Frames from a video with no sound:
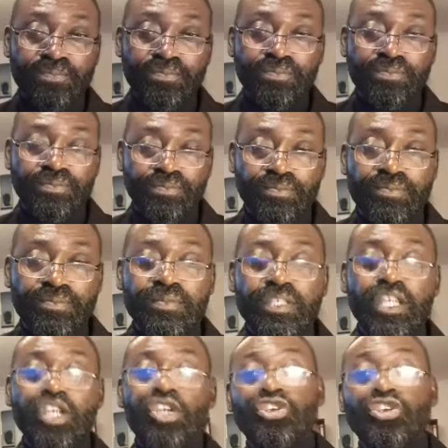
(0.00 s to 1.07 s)
You
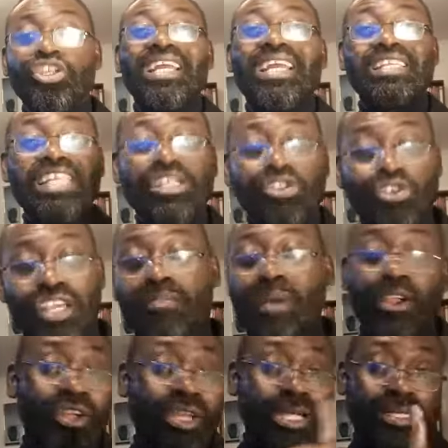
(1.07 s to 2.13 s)
need to give
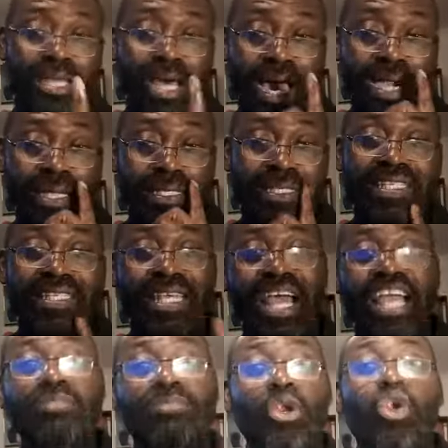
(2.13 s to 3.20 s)
another tithe.
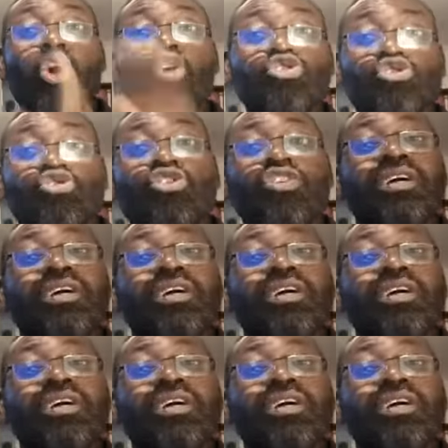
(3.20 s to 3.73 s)
Tithe belongs to